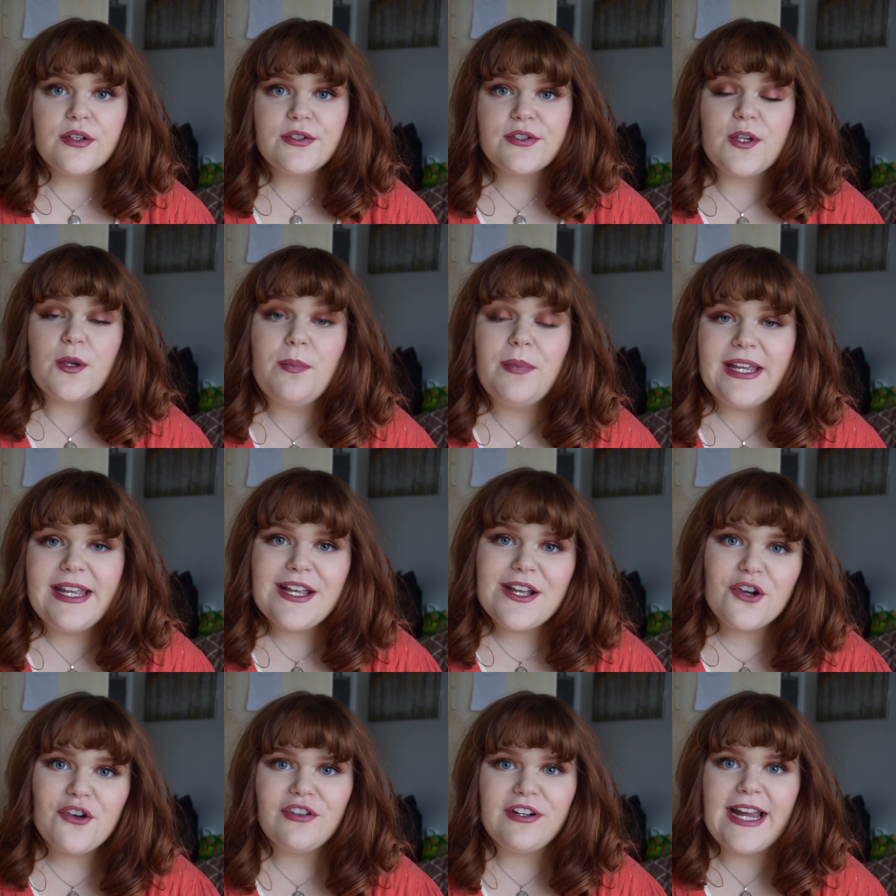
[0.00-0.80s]
So
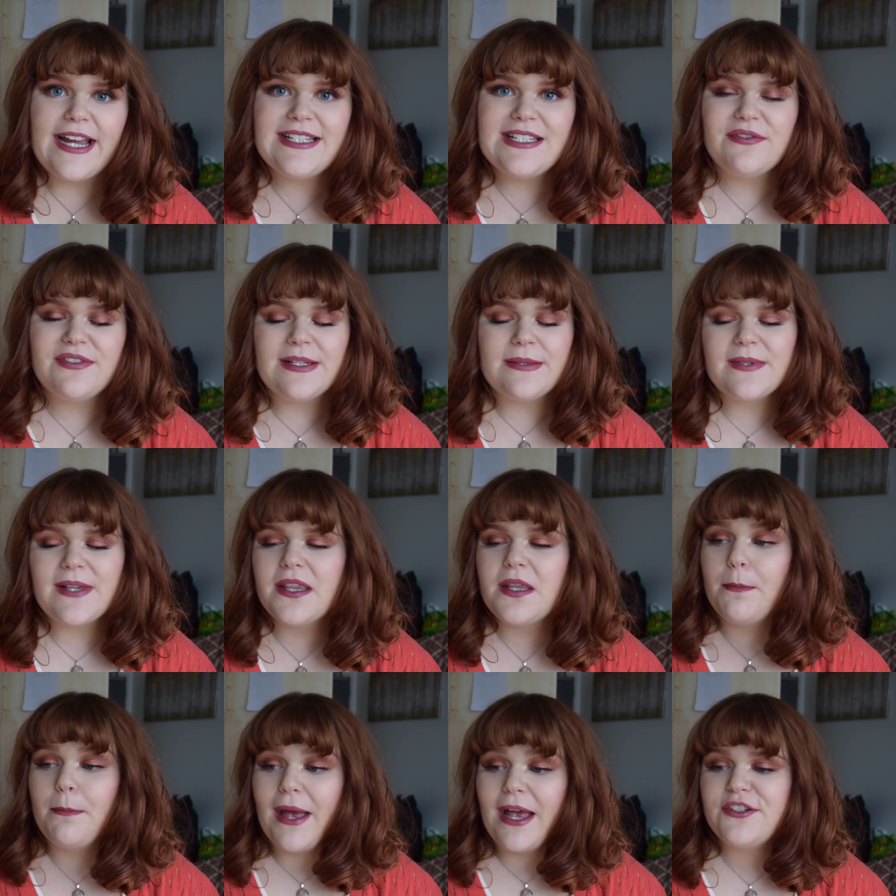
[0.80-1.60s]
being a creative seems like
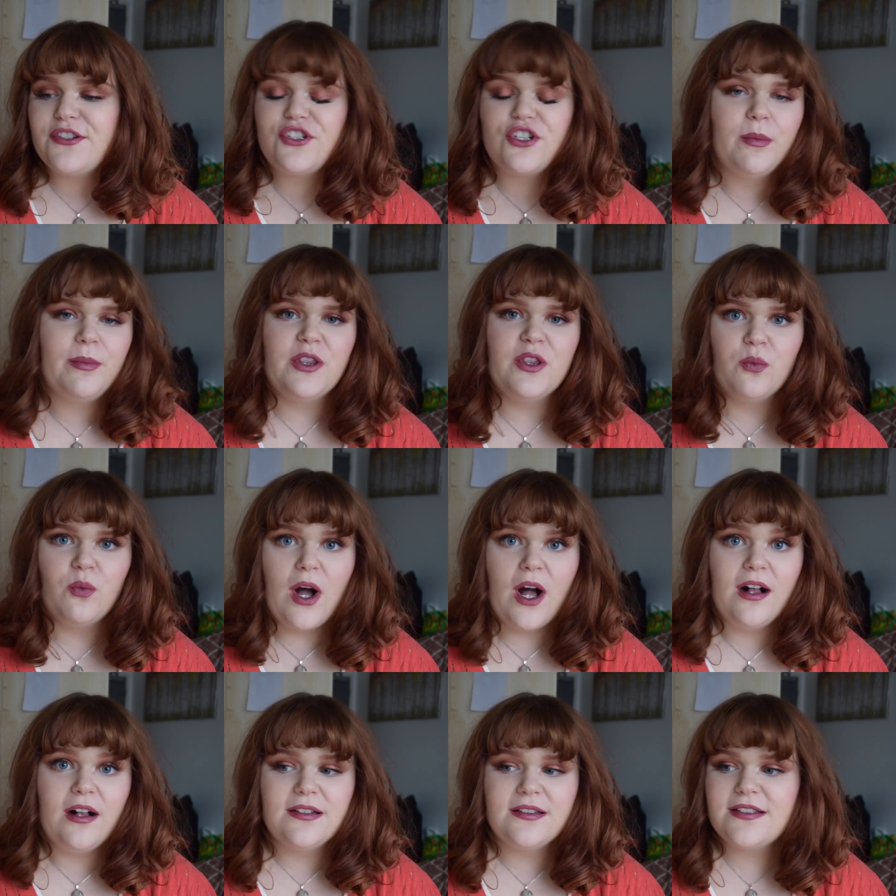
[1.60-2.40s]
the best job in the
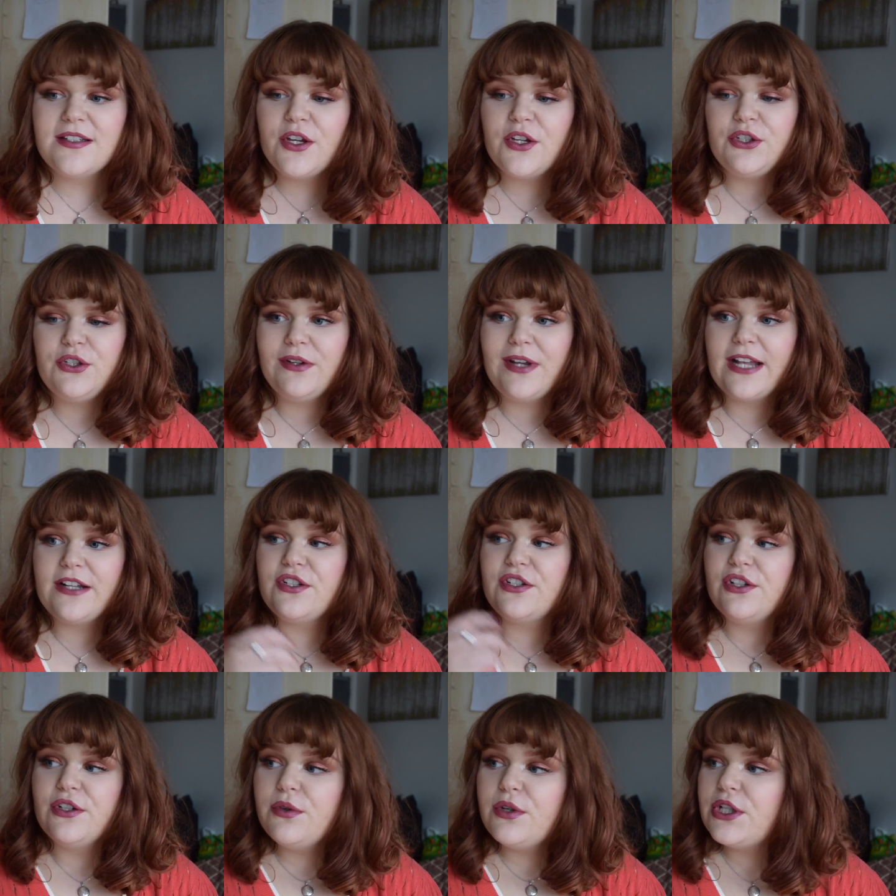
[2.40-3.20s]
world. You get
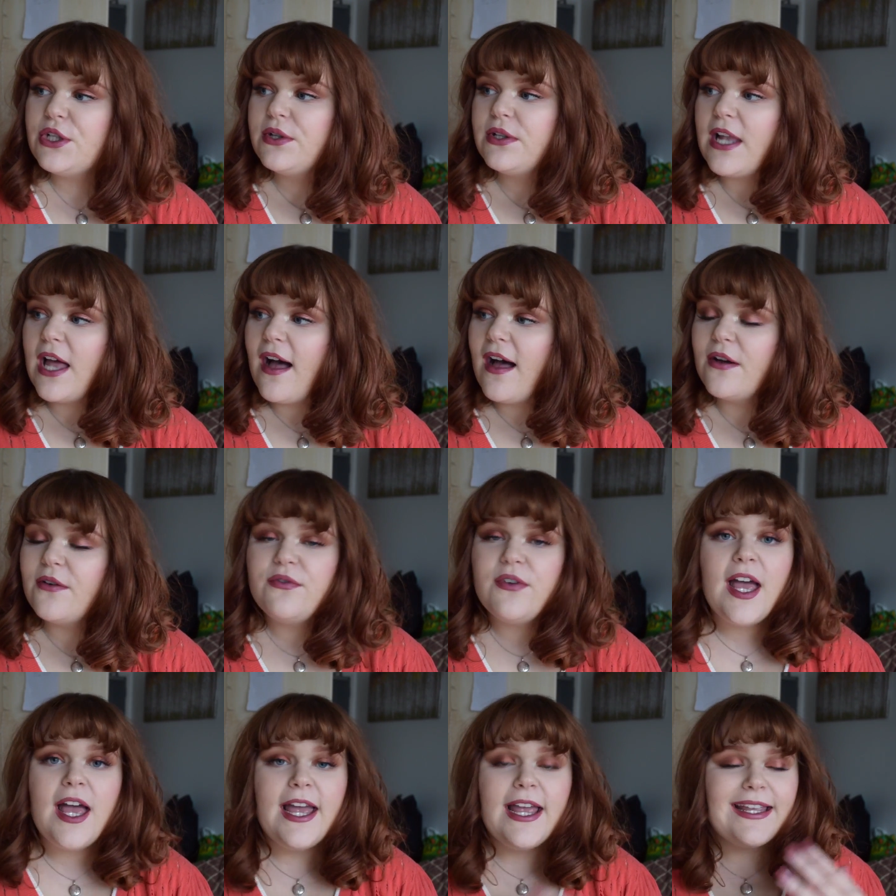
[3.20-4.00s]
to do what you
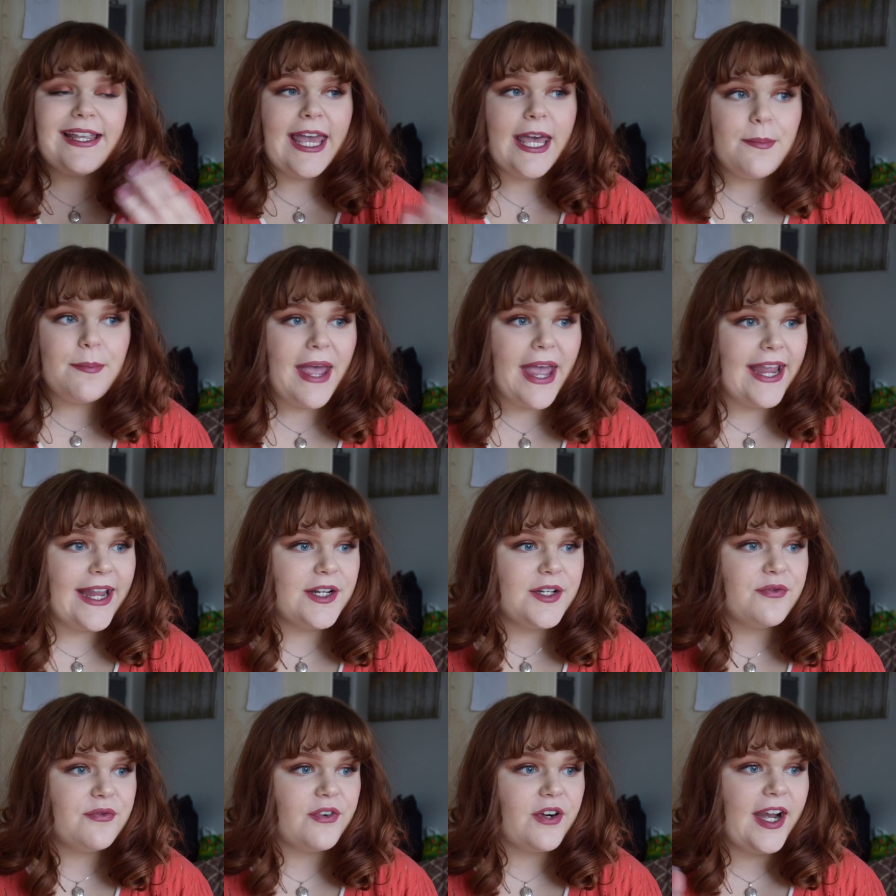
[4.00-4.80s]
love, get
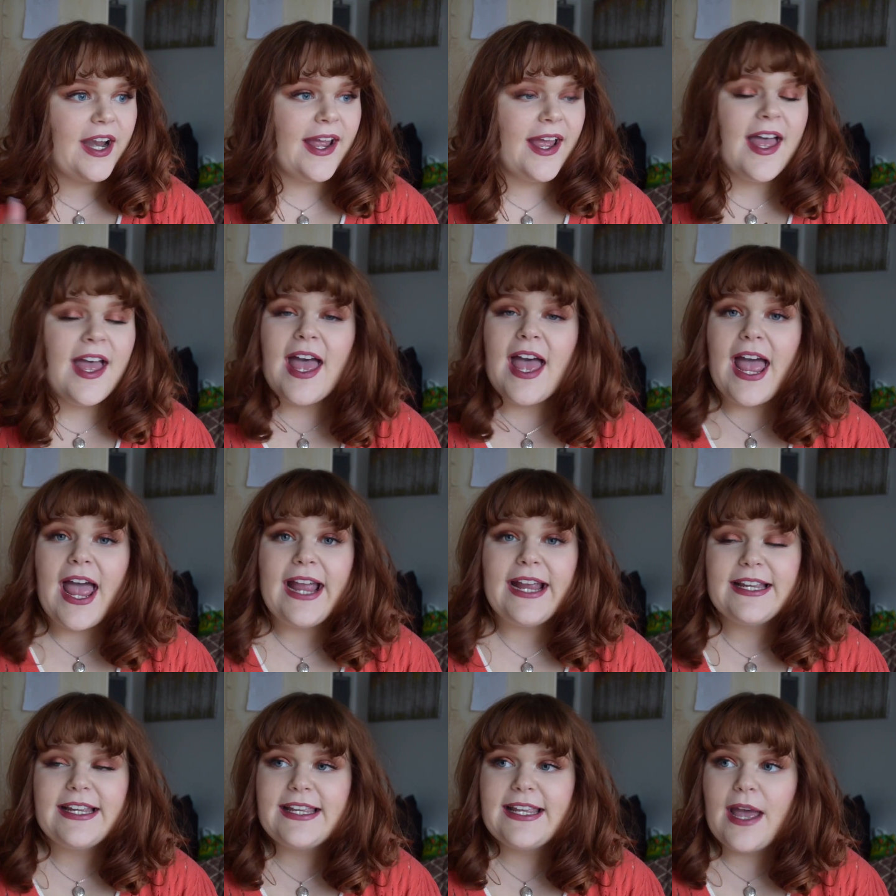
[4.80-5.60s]
paid for it,
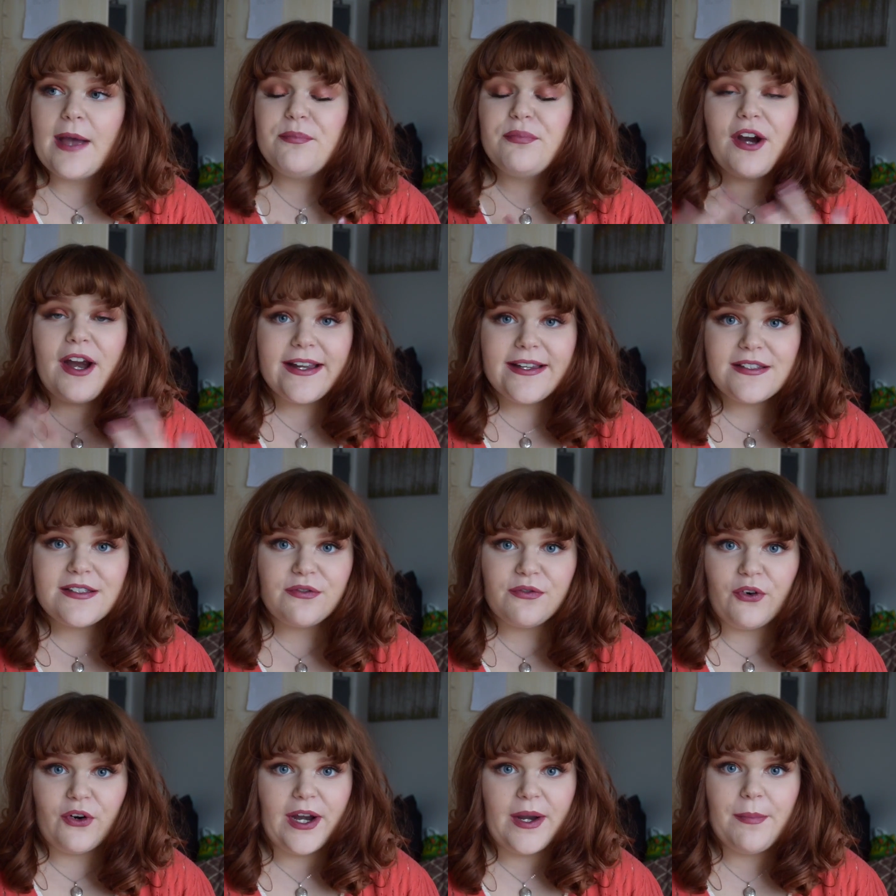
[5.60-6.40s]
and get praised
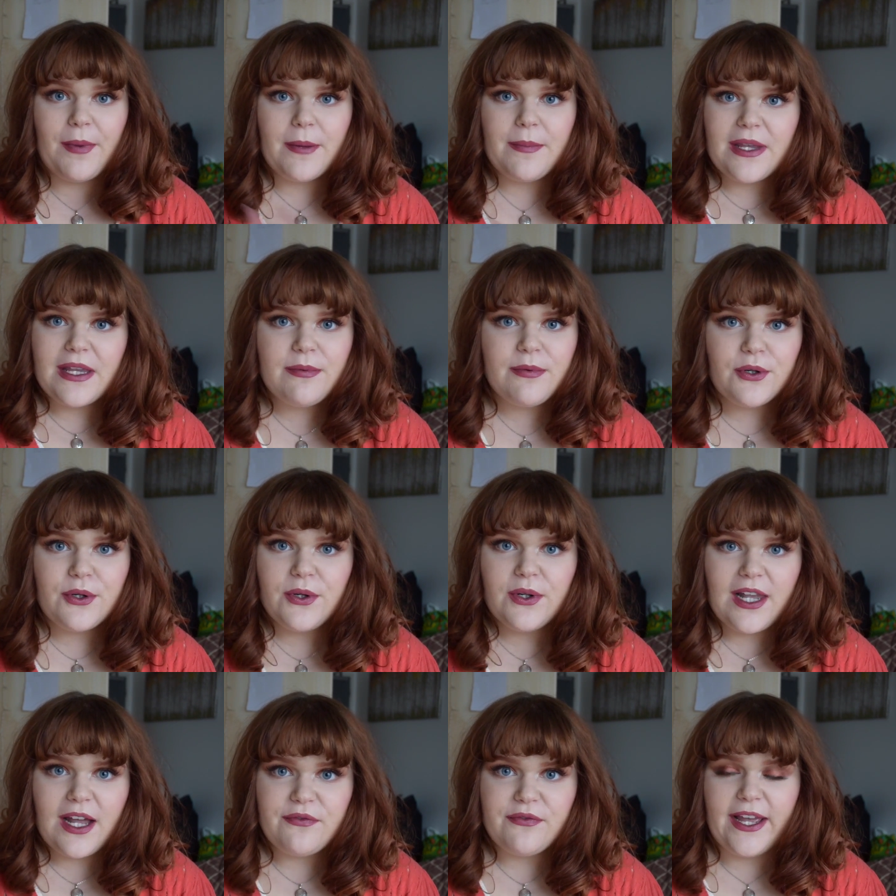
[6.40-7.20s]
for it by people who
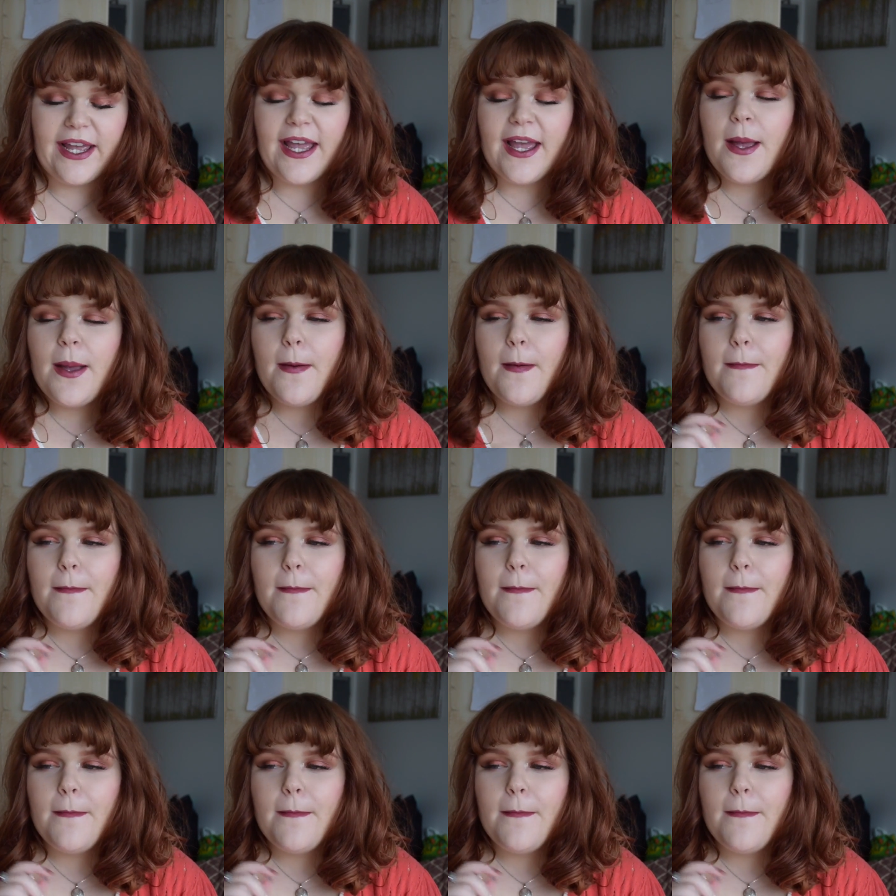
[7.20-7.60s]
love it.